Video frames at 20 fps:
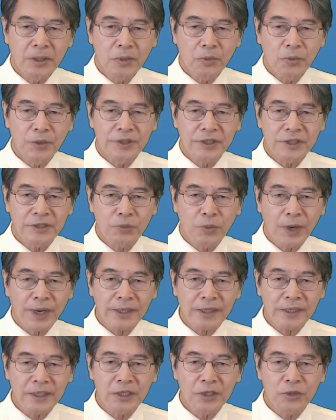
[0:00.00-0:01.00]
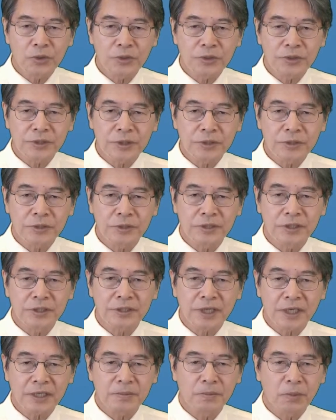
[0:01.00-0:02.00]
which is widely used to
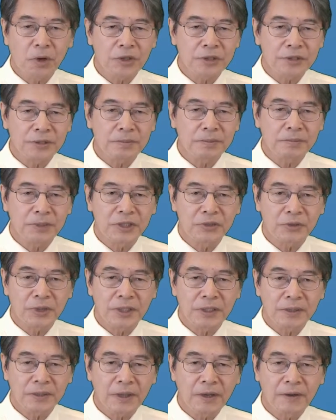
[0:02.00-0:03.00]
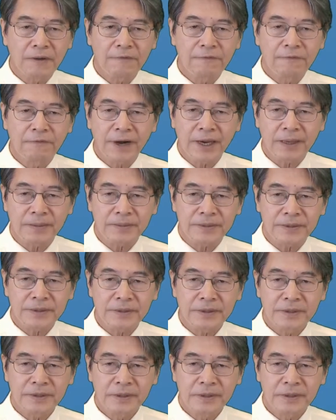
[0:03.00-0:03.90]
detect motion between frames.